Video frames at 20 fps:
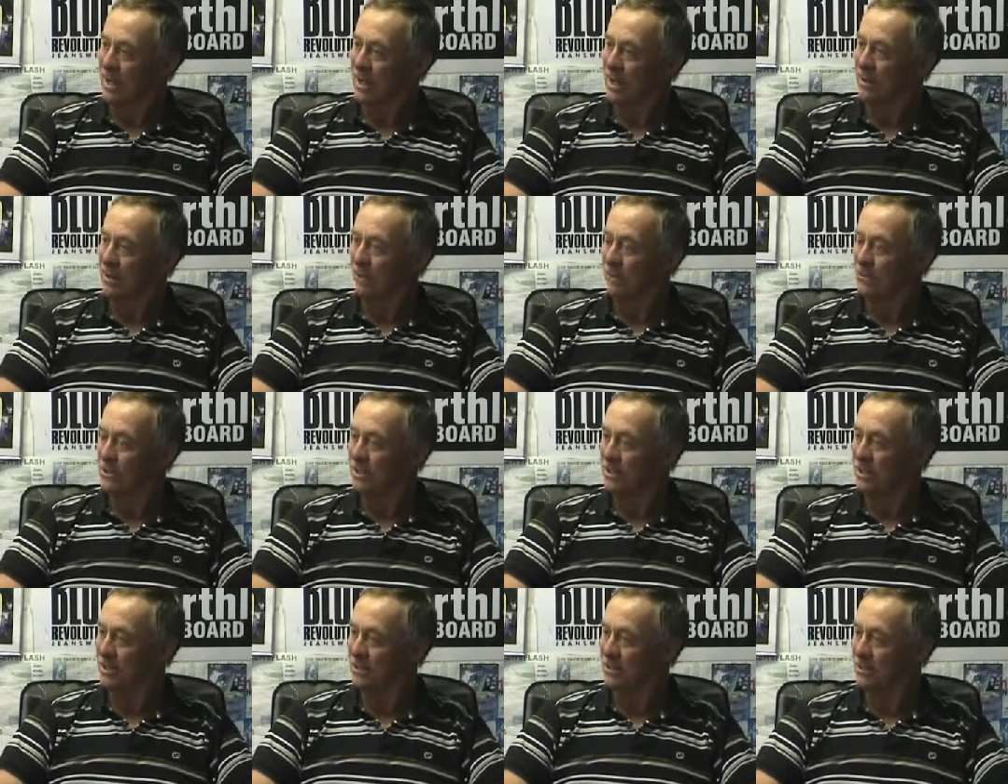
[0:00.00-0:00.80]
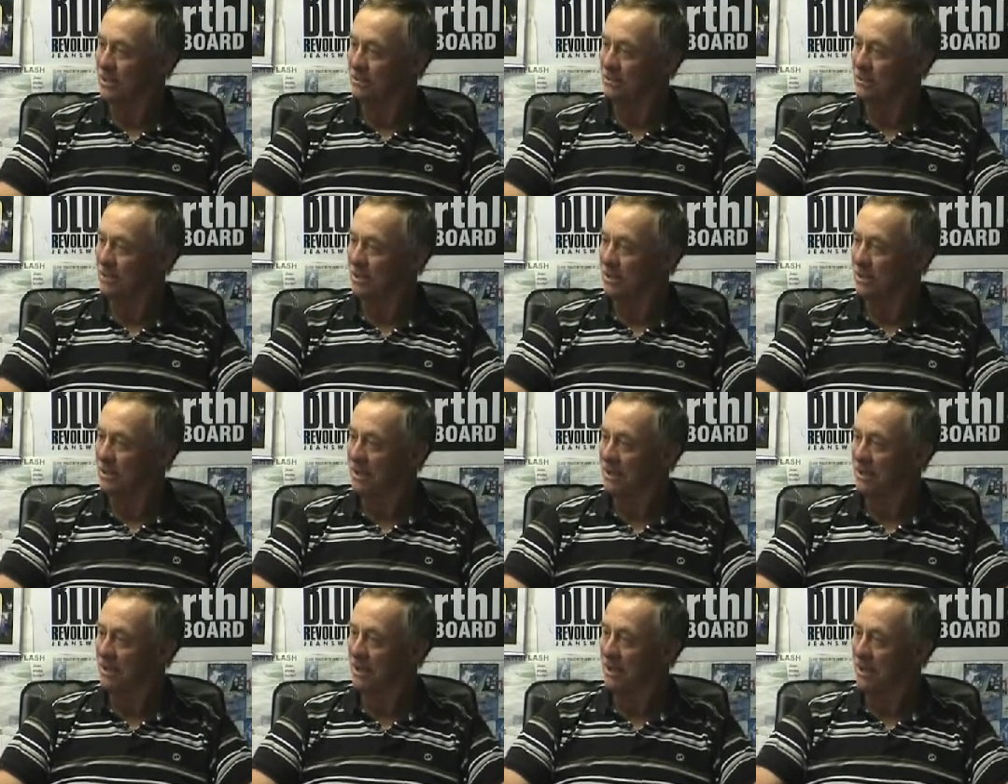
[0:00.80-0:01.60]
And obviously I sort of
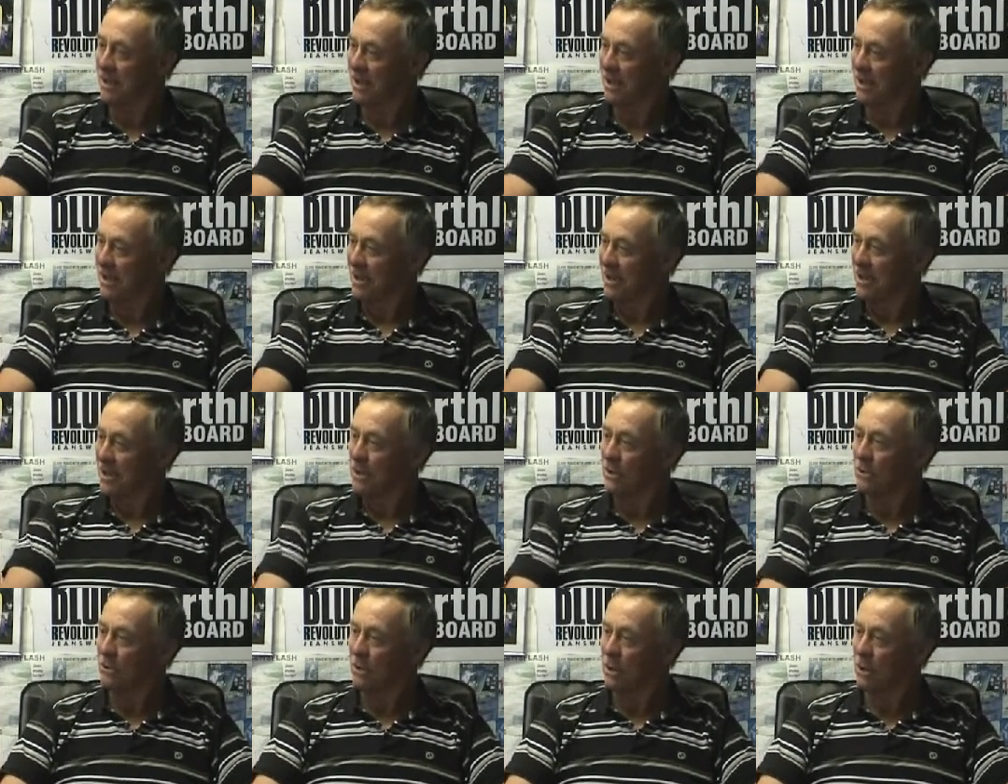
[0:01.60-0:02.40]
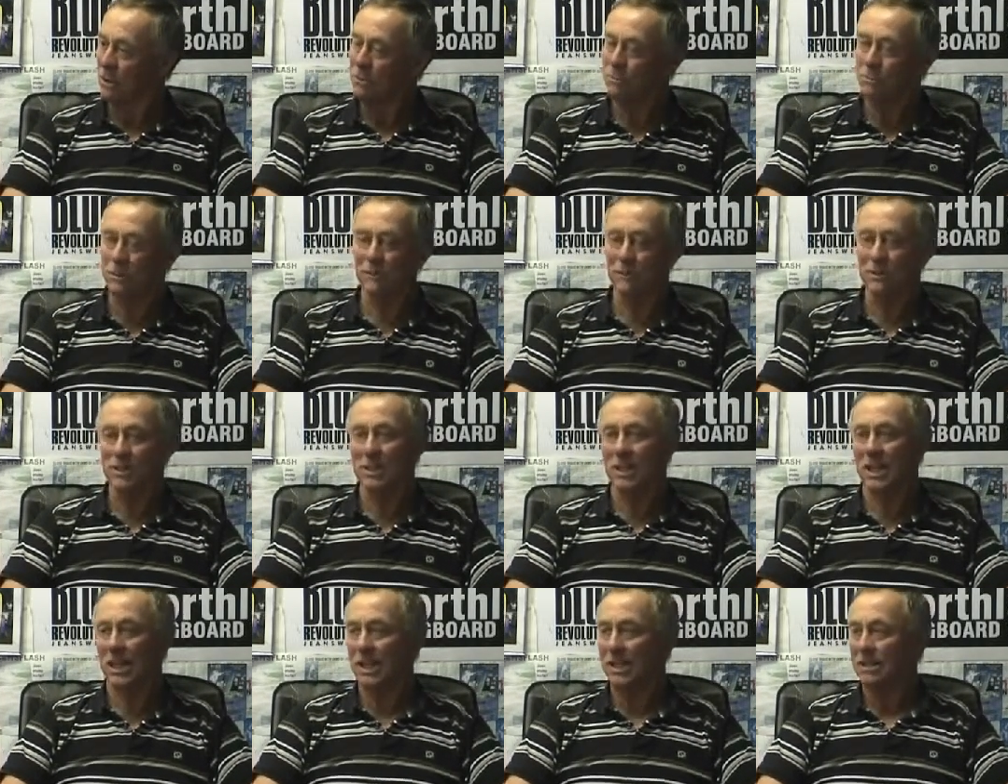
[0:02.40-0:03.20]
got a little bit of a
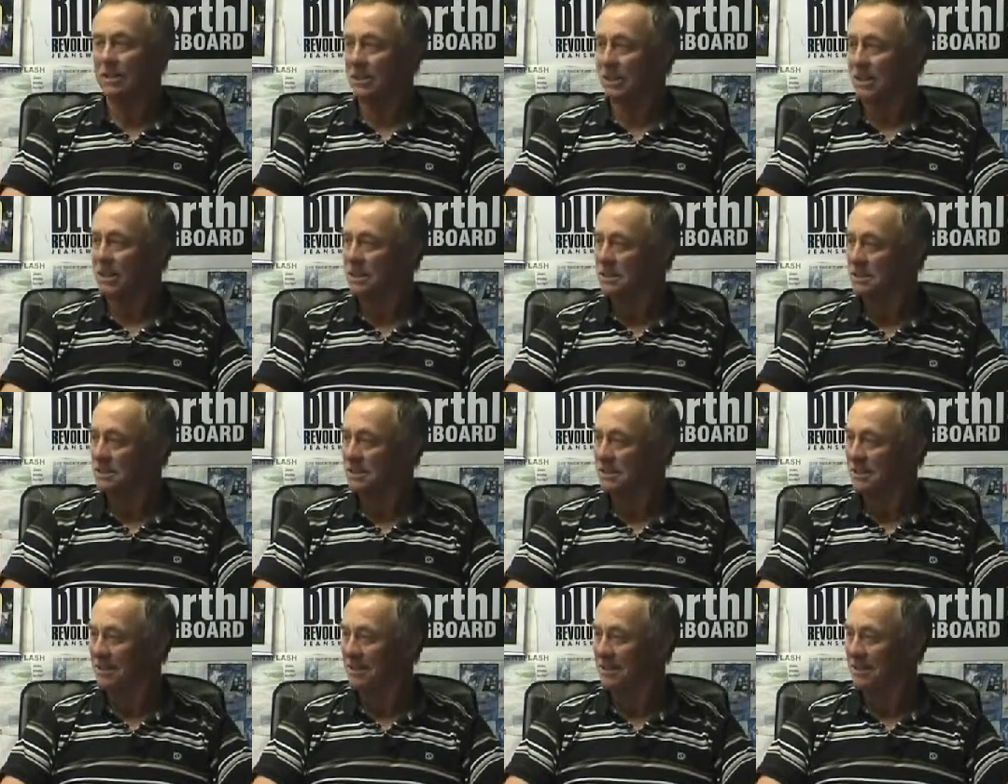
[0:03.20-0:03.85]
scare, I guess.